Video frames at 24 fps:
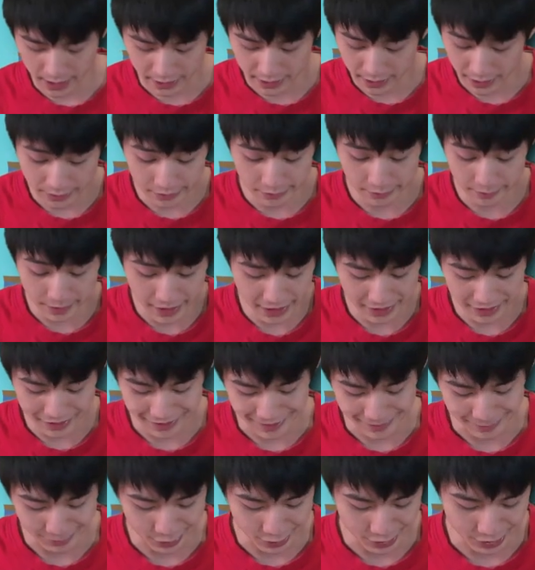another Mega
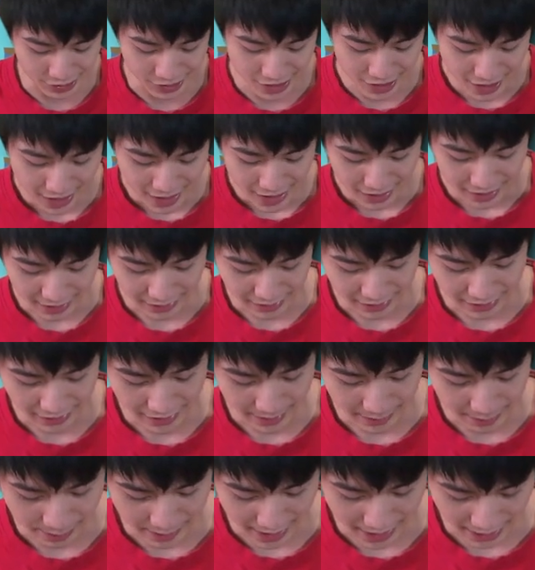Knight push in
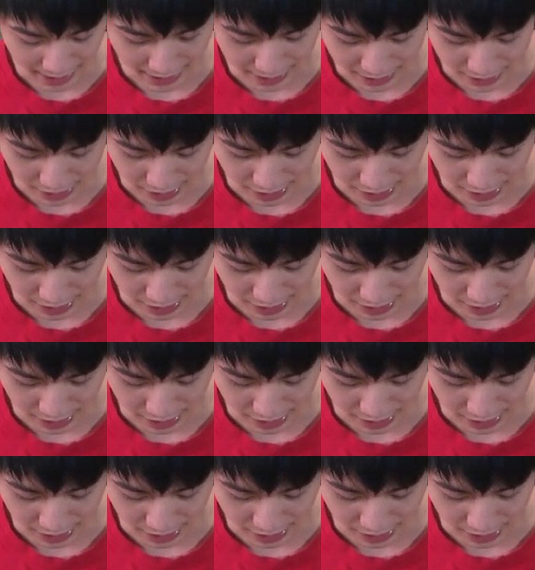the back,